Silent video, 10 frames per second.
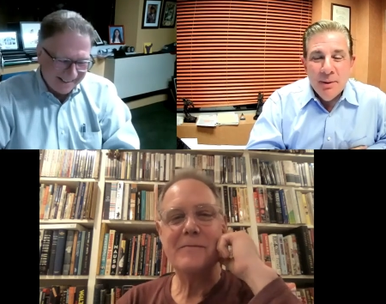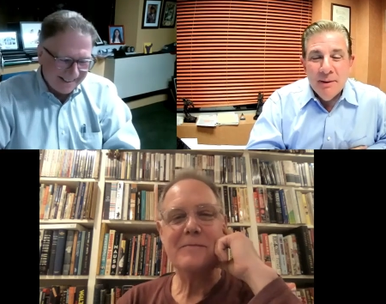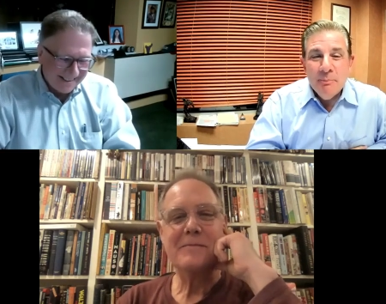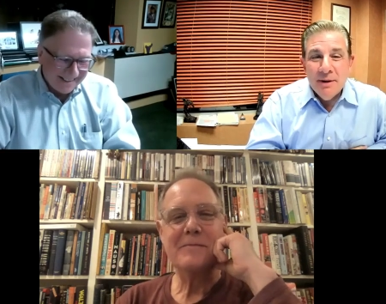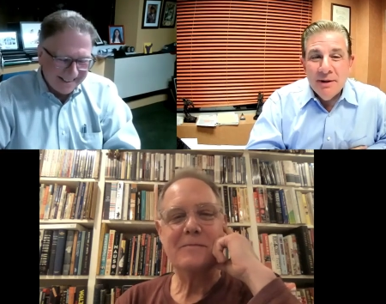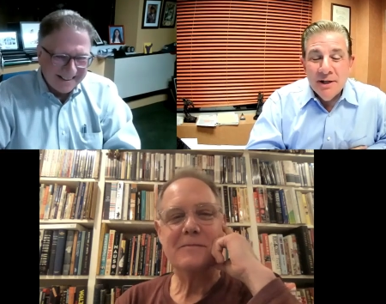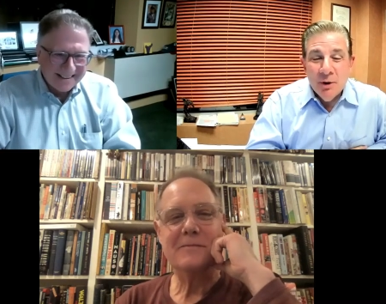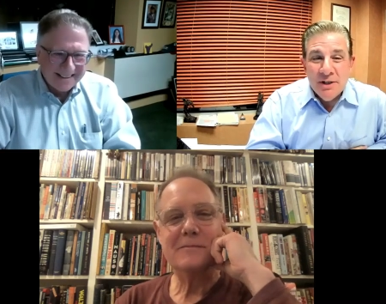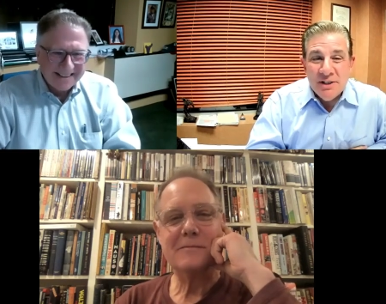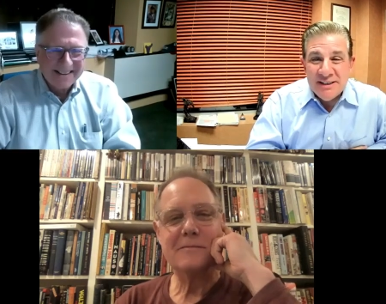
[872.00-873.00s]
Speaker 1: but but you
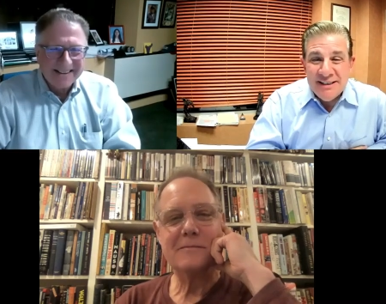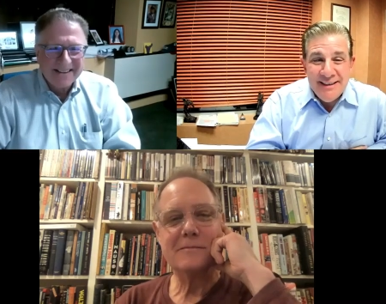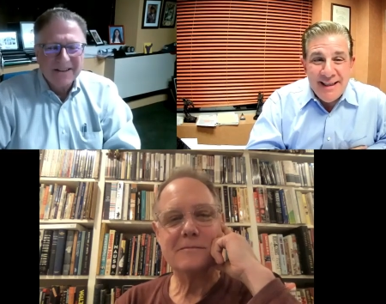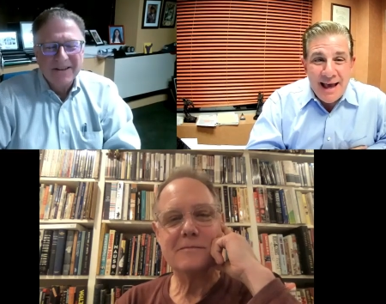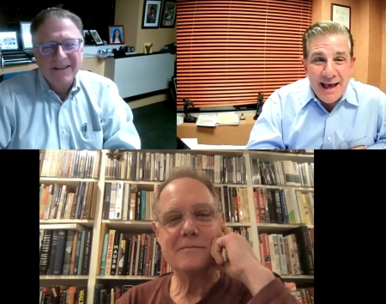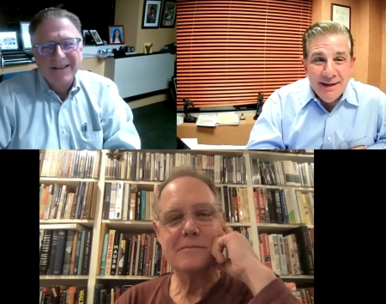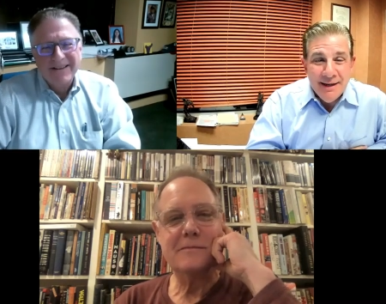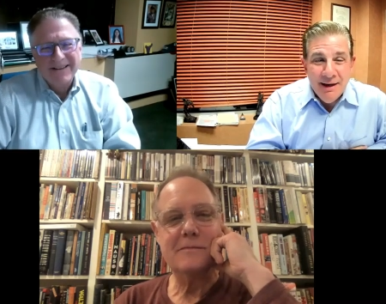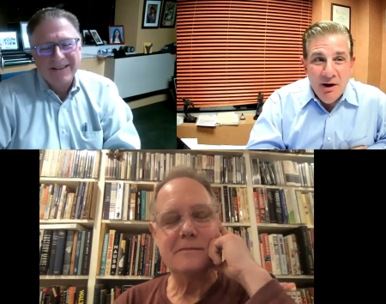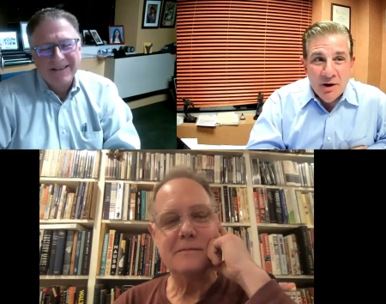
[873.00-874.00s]
know we see that
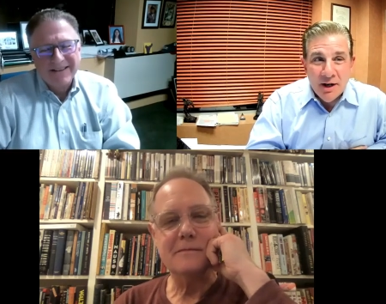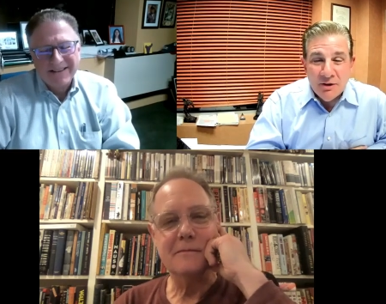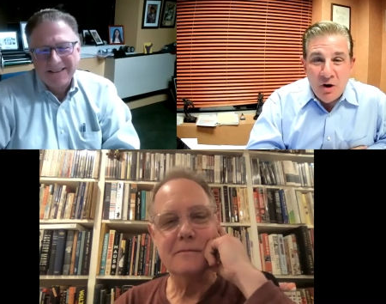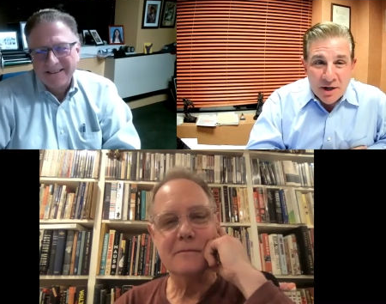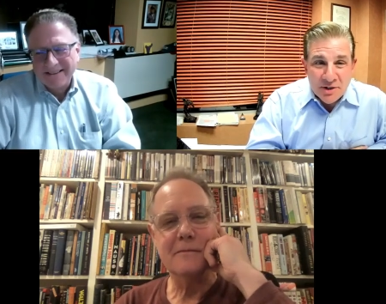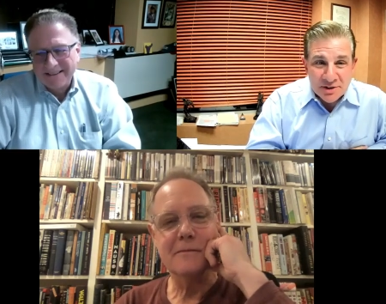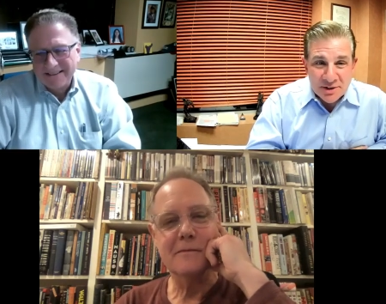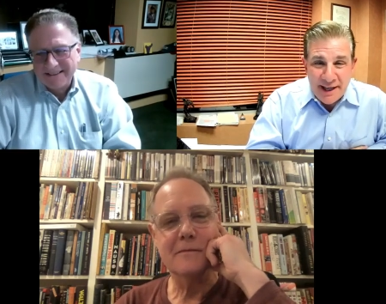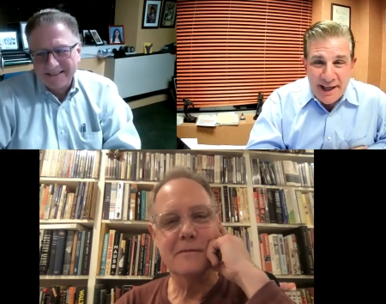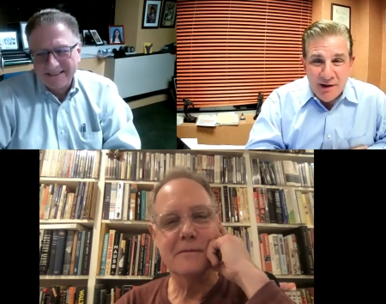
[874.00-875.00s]
on a larger
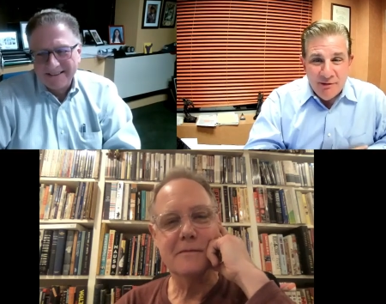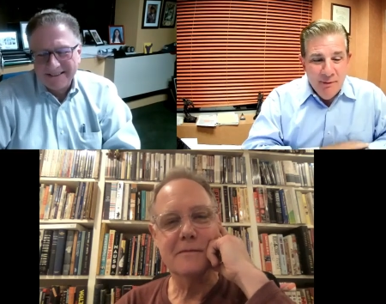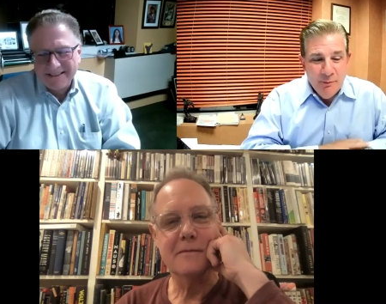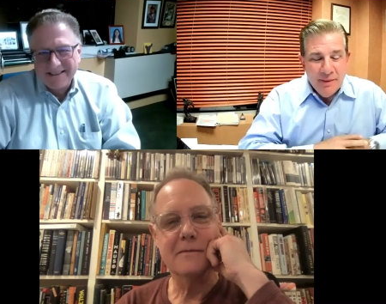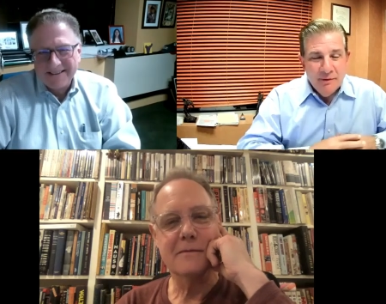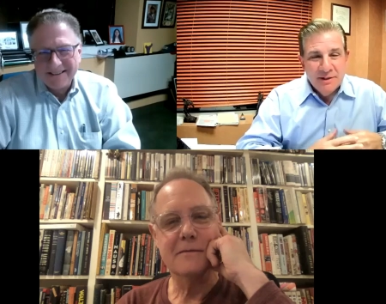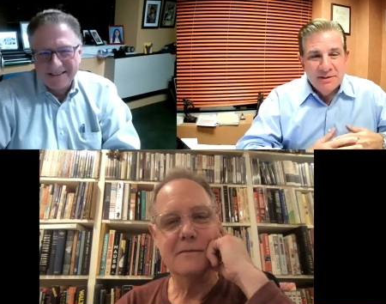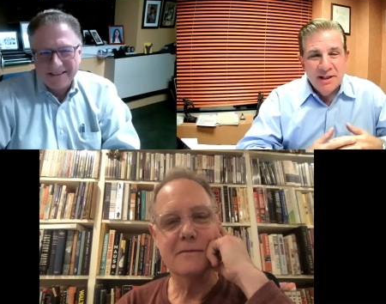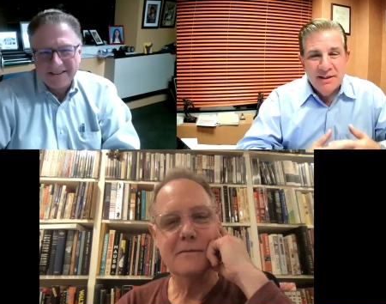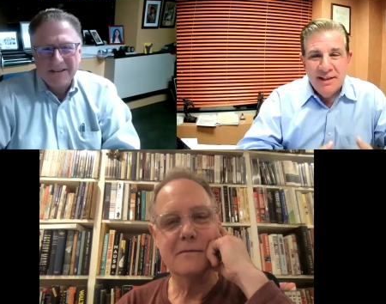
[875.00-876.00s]
scale, right? Whether
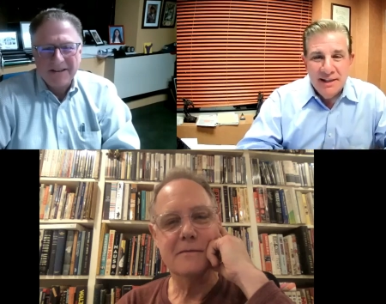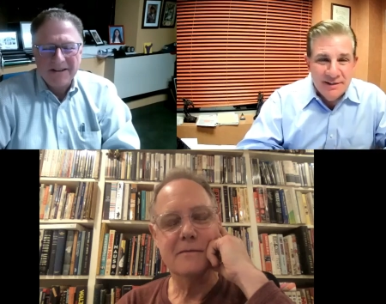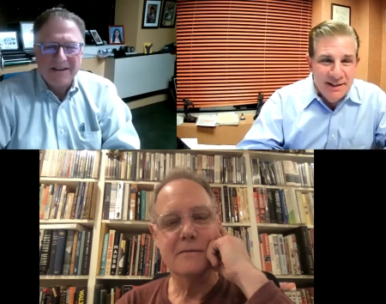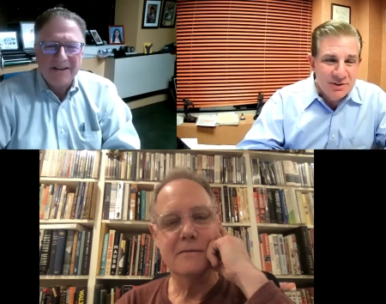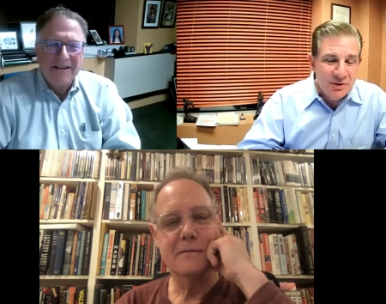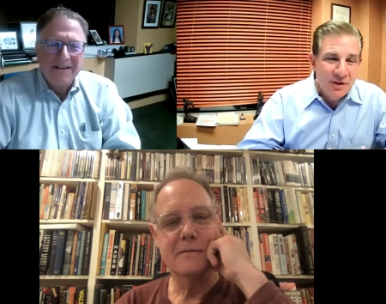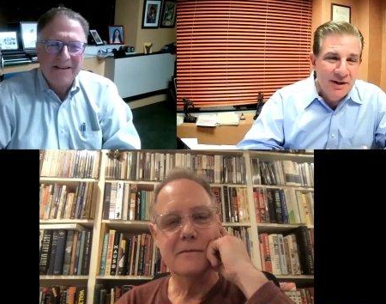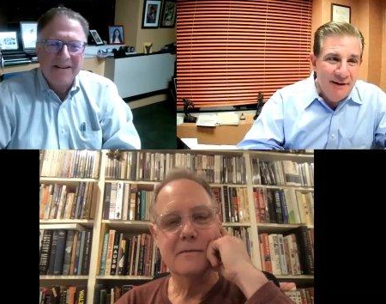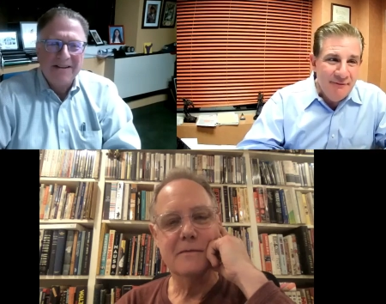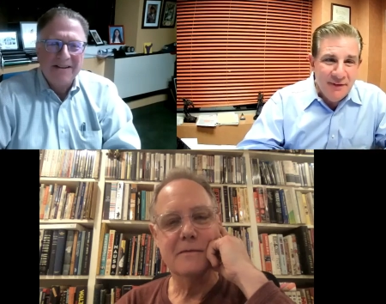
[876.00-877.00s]
it's the Disney's or the
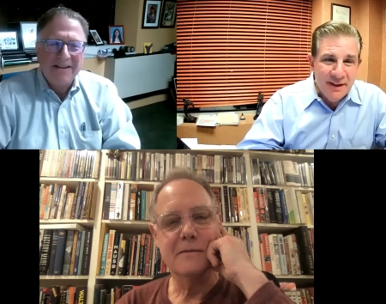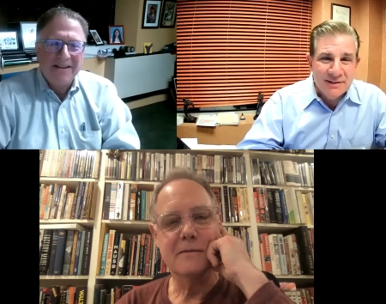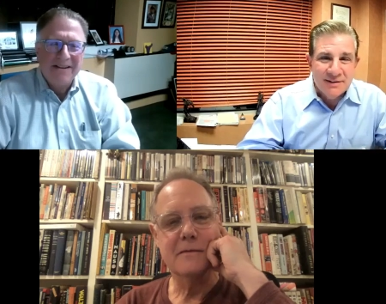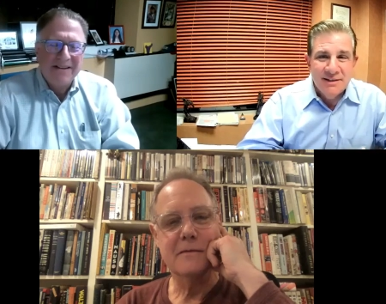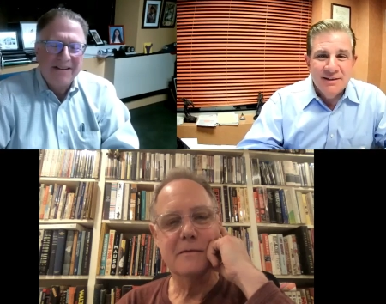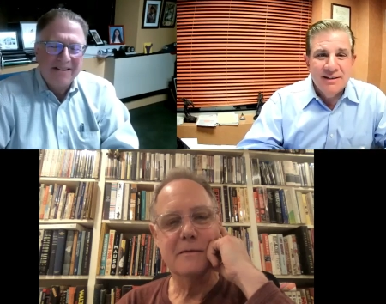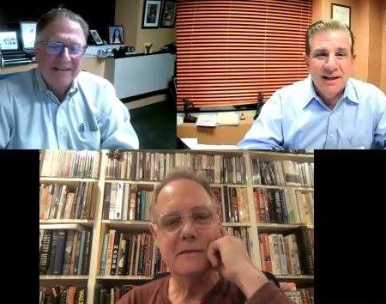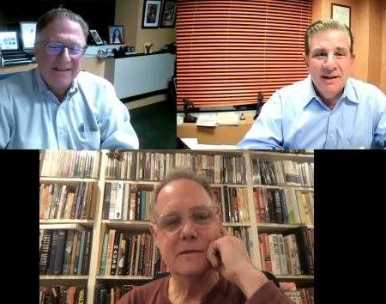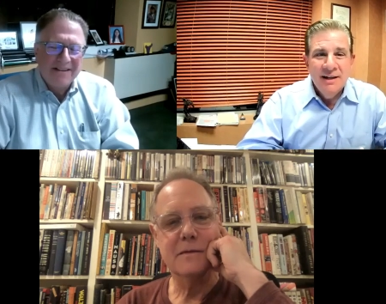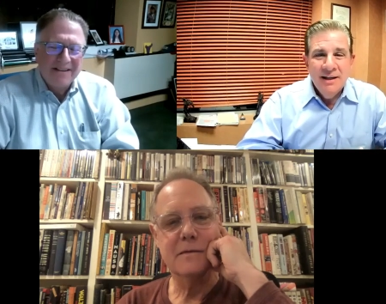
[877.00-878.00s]
Netflixes,
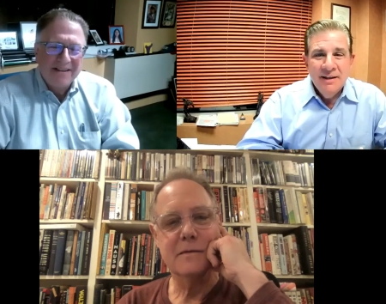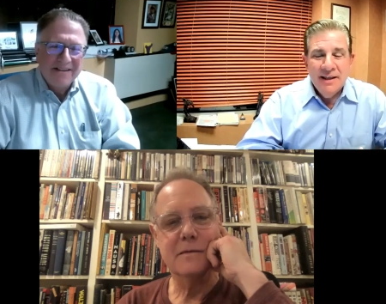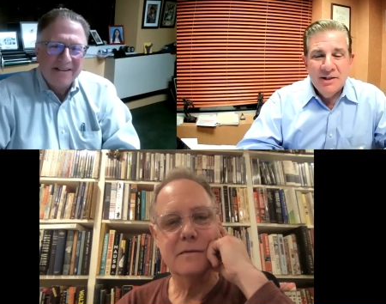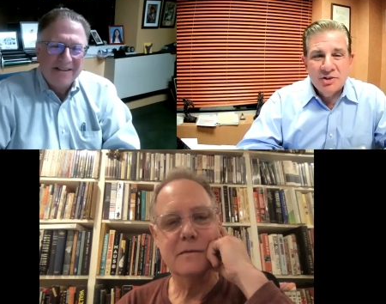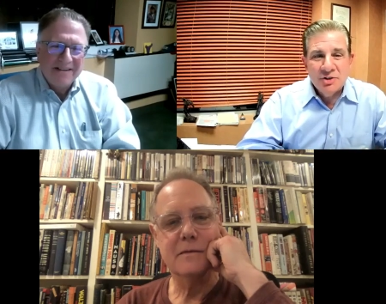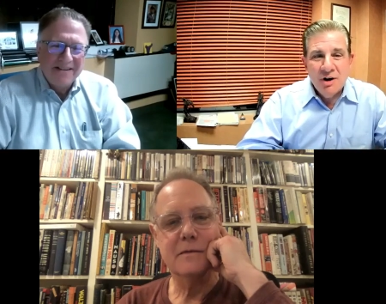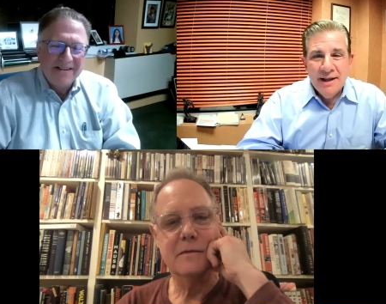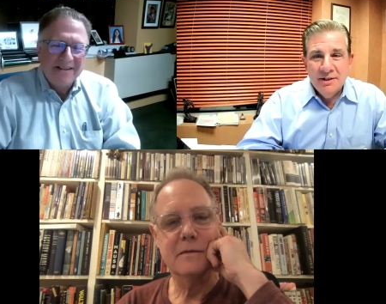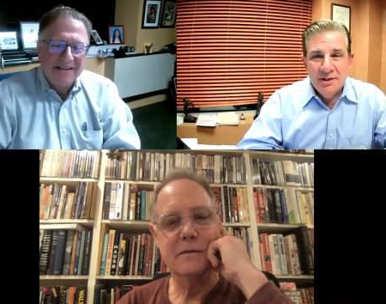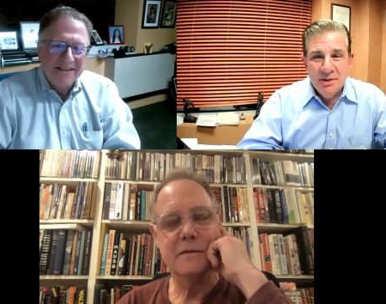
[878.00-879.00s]
they they're trying to